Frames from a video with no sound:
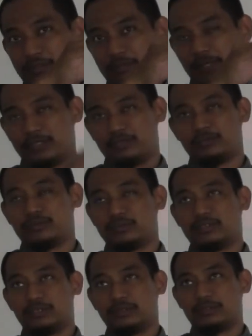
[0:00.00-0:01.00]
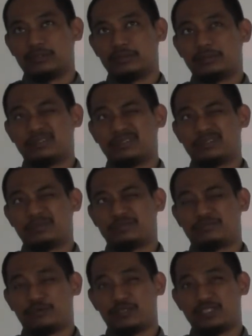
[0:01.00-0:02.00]
but the
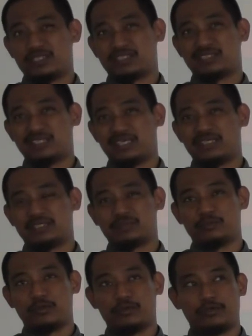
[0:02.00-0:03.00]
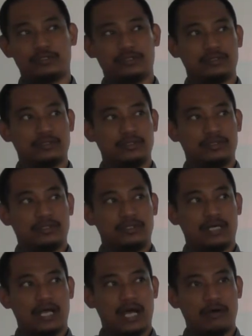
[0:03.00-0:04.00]
focus there is more on
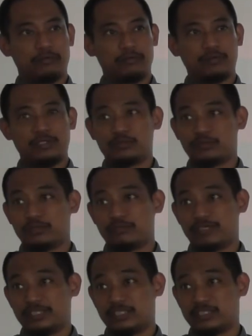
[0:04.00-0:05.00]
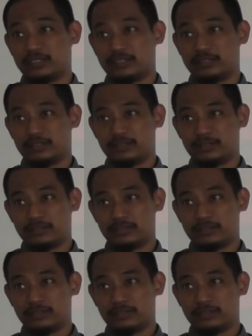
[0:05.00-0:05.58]
how you will do your validation.